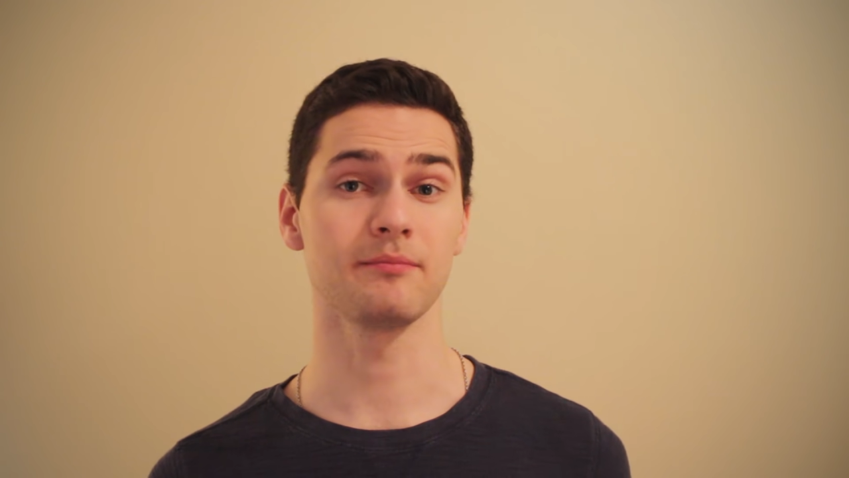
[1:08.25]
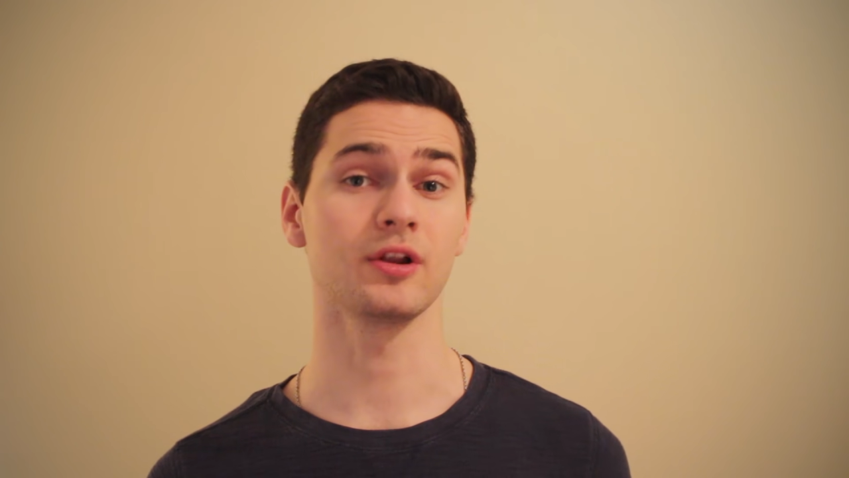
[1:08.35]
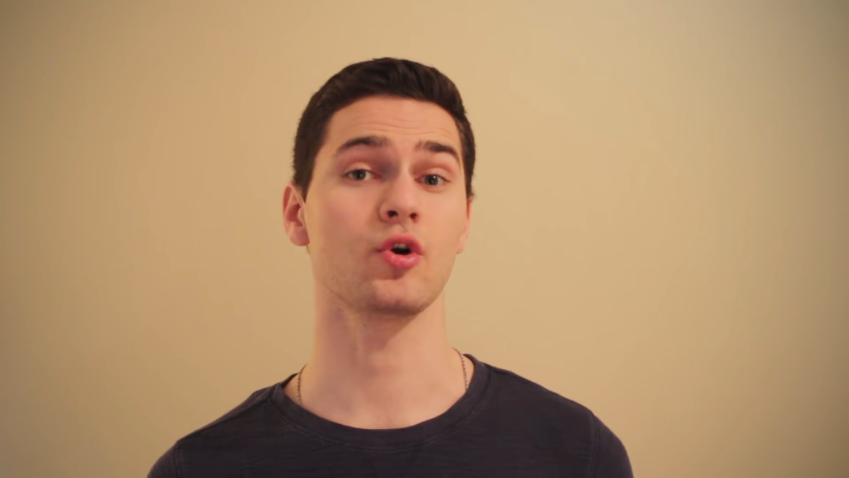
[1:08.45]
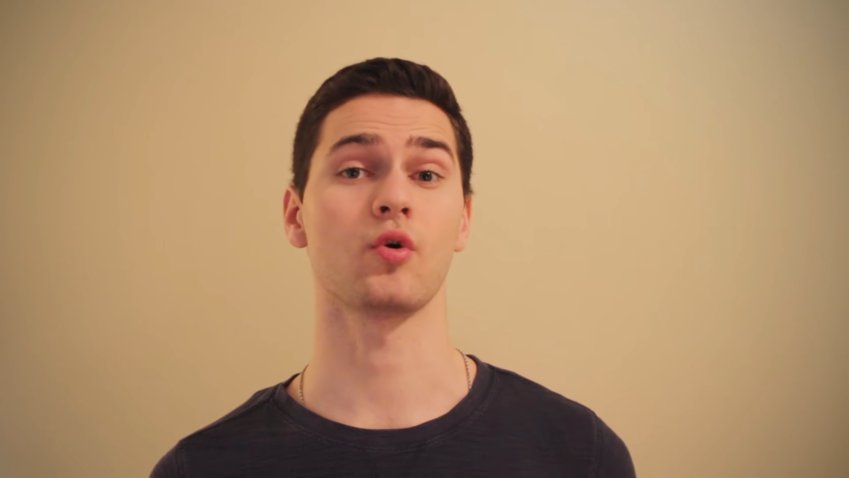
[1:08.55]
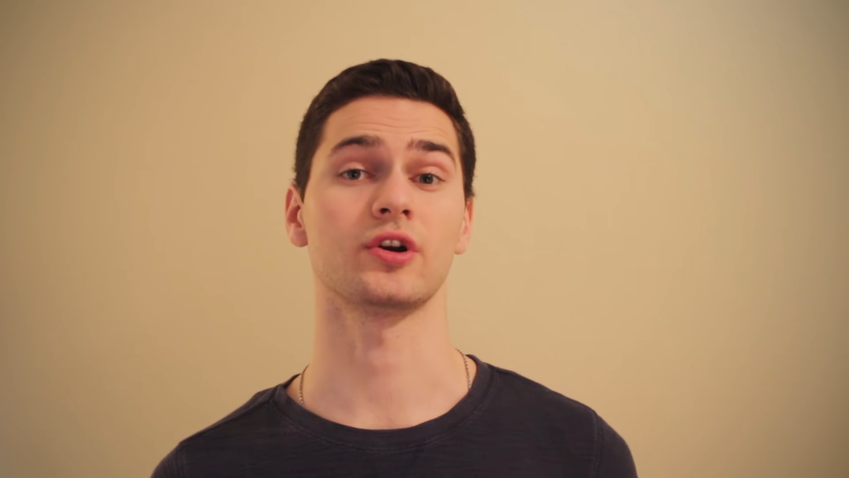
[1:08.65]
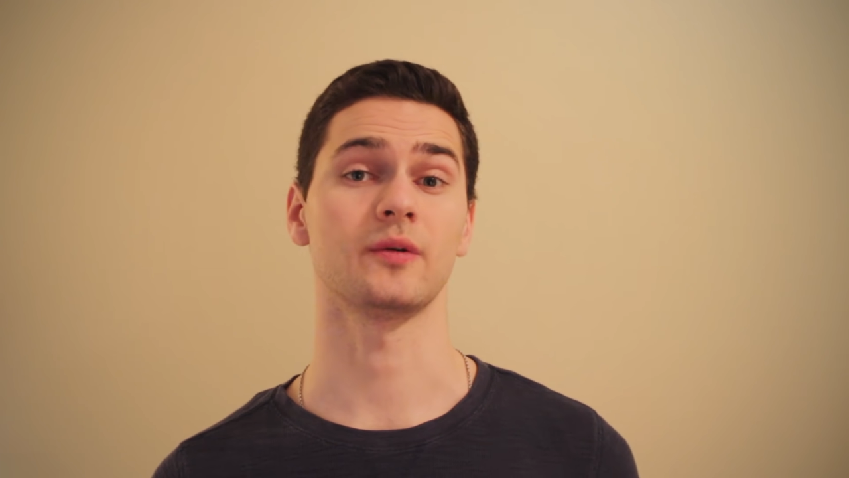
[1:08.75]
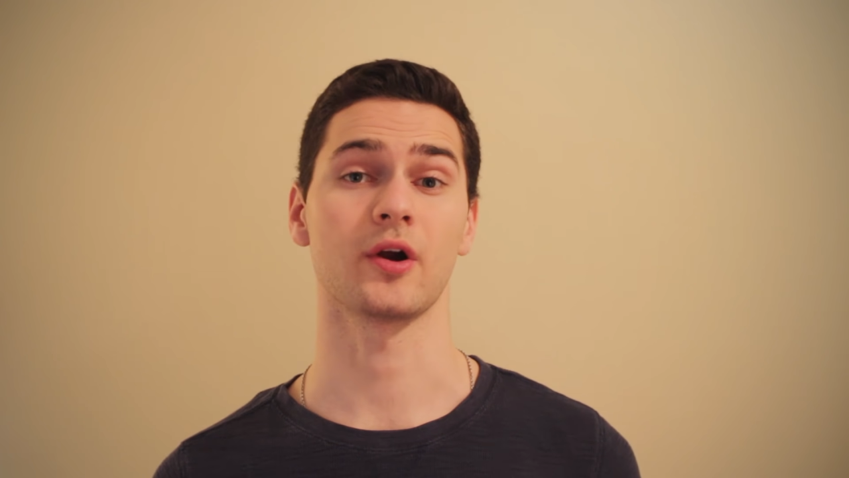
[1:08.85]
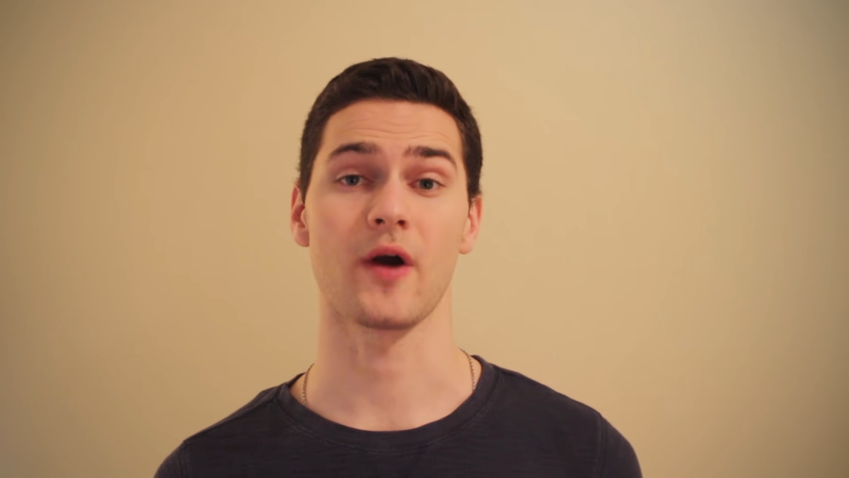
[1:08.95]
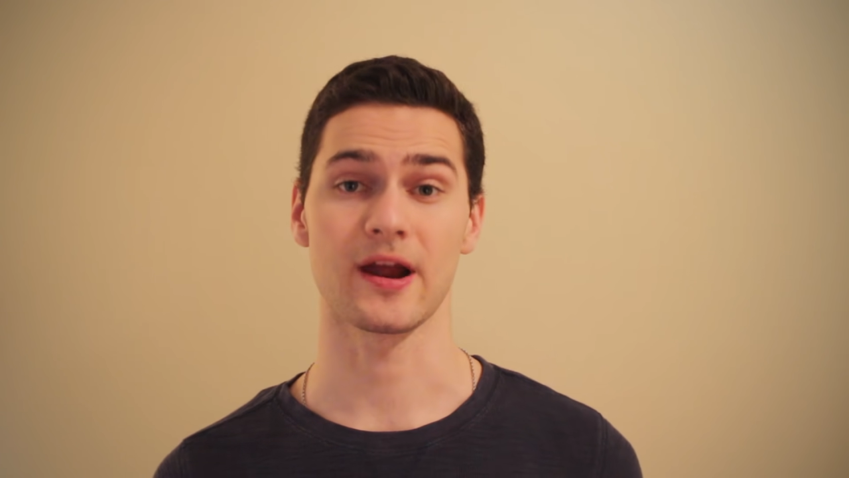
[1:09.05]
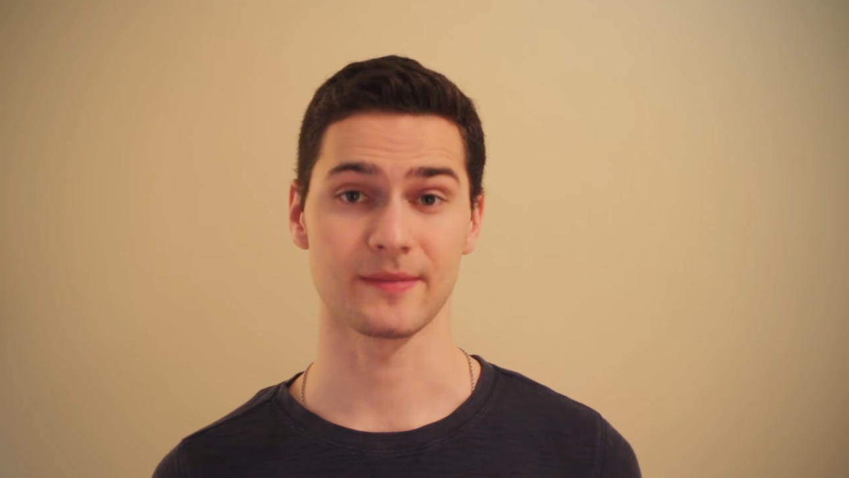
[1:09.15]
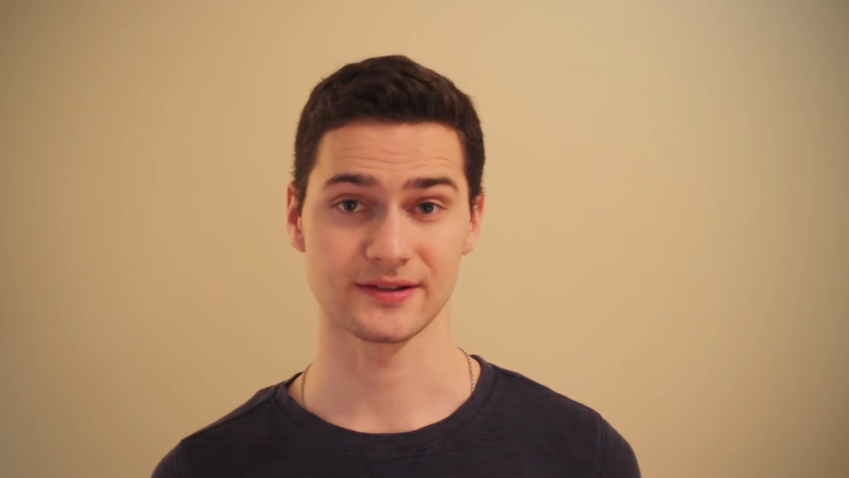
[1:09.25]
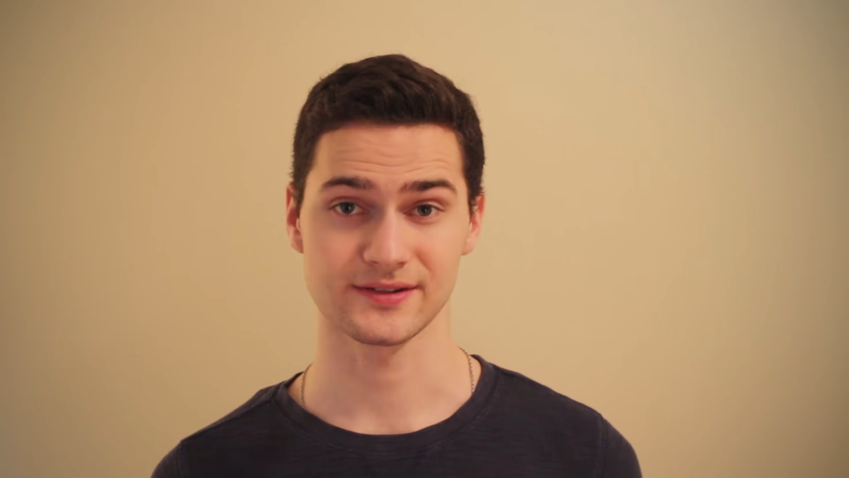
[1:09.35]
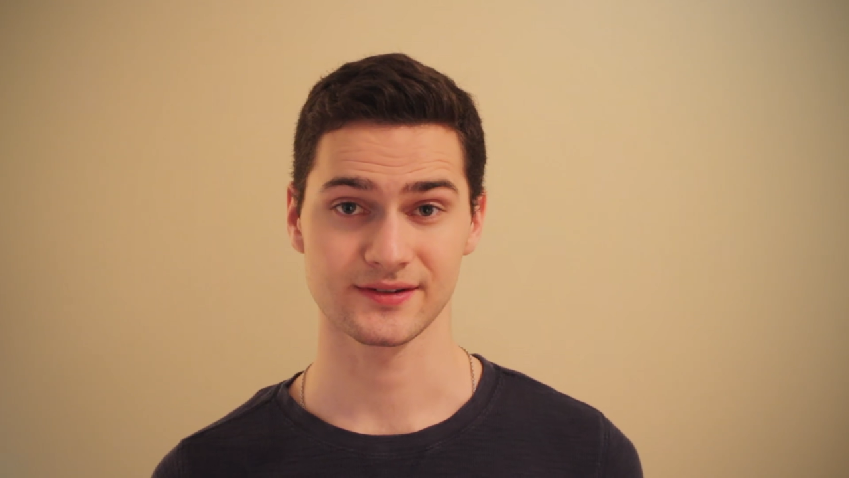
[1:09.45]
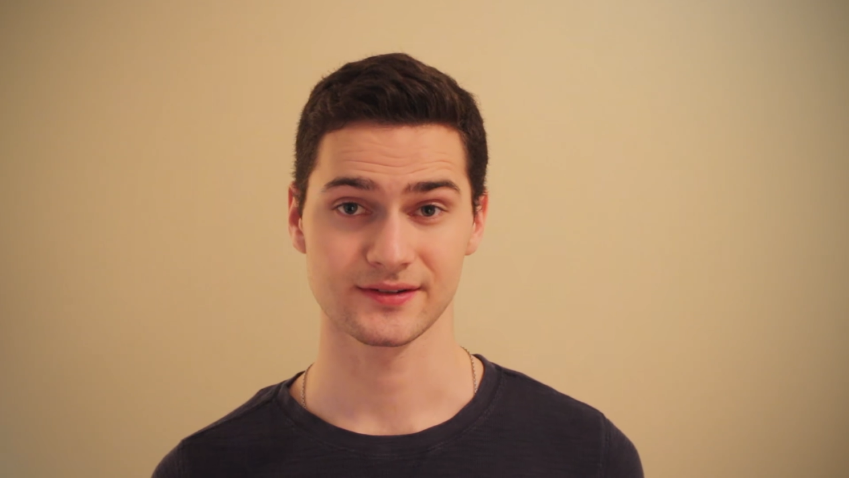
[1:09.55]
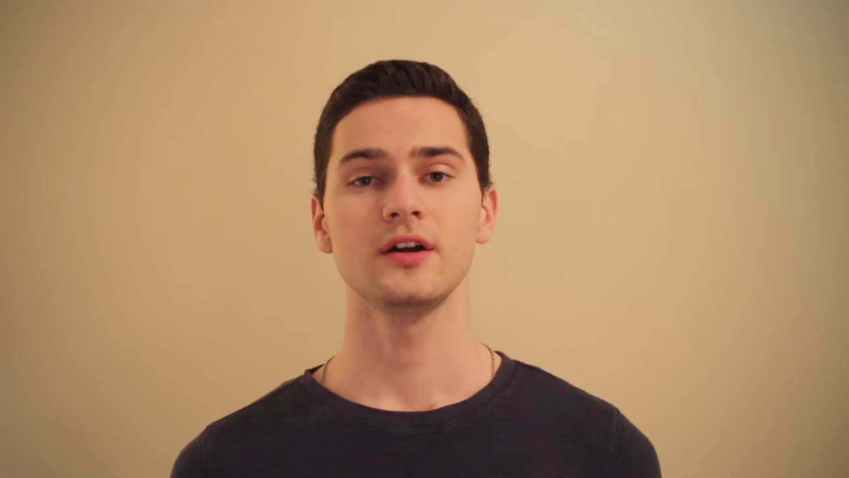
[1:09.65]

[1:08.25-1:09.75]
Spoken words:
bulk order requirements.